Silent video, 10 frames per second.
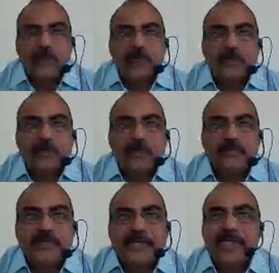We can
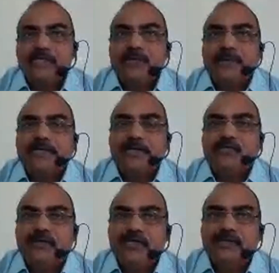inspect them
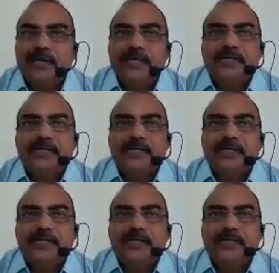visually.